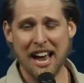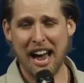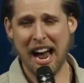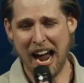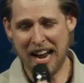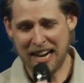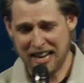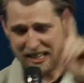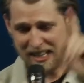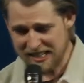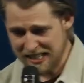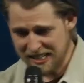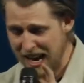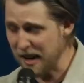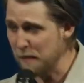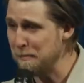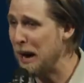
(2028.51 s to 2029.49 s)
and he's
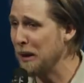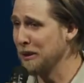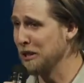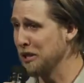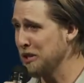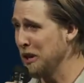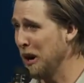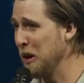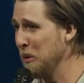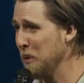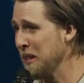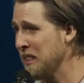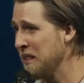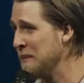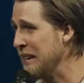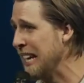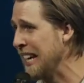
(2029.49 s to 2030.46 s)
not about to start with
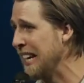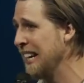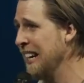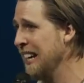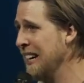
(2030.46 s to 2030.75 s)
me.